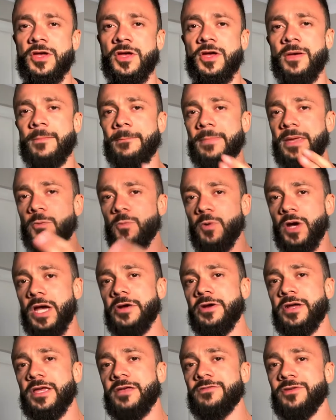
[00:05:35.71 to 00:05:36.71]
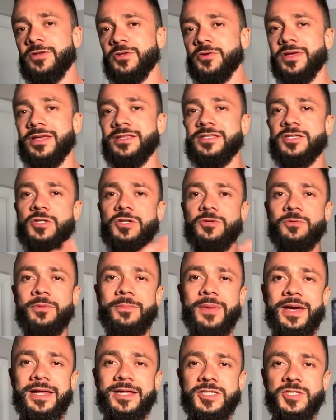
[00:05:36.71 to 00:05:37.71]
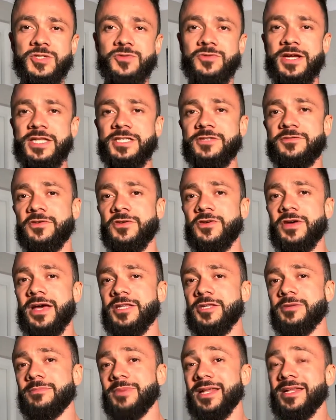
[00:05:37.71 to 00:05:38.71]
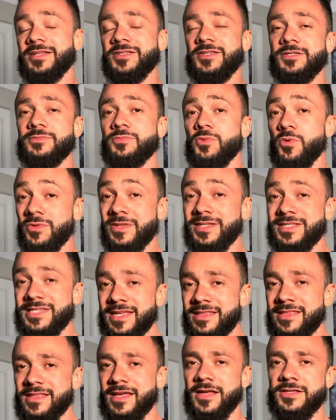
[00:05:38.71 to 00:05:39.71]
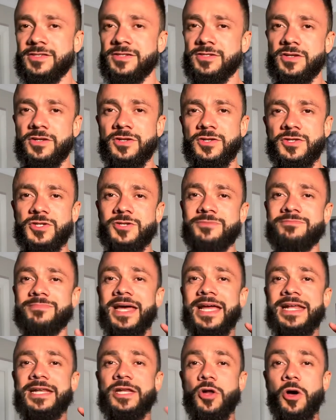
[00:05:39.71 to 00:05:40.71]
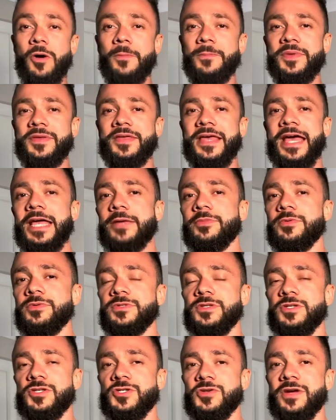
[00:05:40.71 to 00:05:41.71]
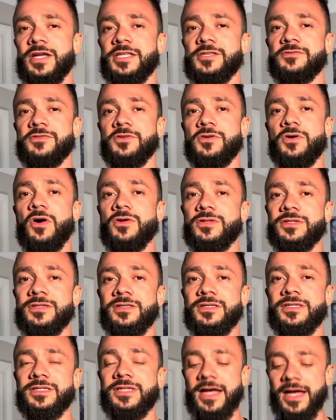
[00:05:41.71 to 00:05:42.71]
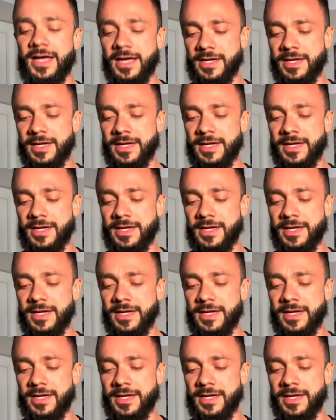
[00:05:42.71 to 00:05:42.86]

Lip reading: be wary if you're looking to do a balance transfer and your balance is more than $10,000, you may not be able to transfer onto this card.